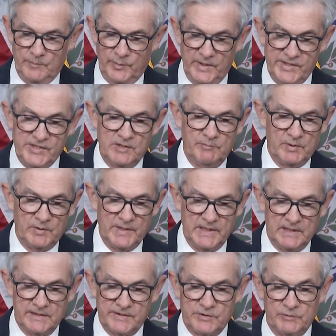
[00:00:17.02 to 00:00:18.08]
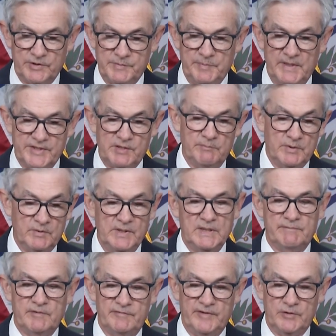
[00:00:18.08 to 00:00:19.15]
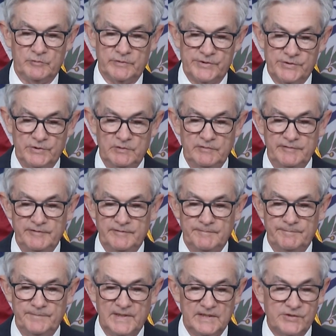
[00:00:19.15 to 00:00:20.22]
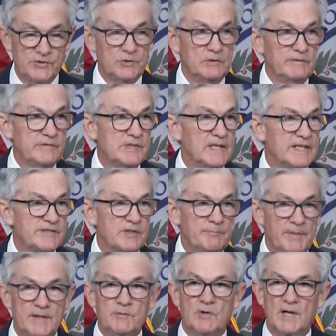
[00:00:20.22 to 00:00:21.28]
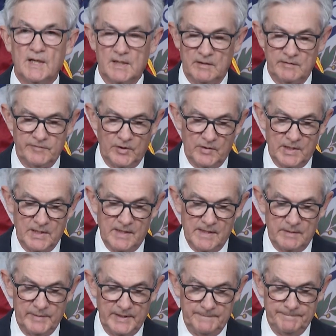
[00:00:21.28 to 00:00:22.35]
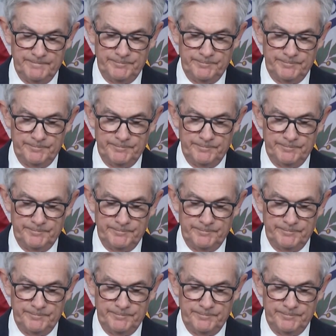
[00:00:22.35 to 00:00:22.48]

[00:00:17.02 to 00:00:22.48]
Price stability is the responsibility of the Federal Reserve and serves as the bedrock of our economy.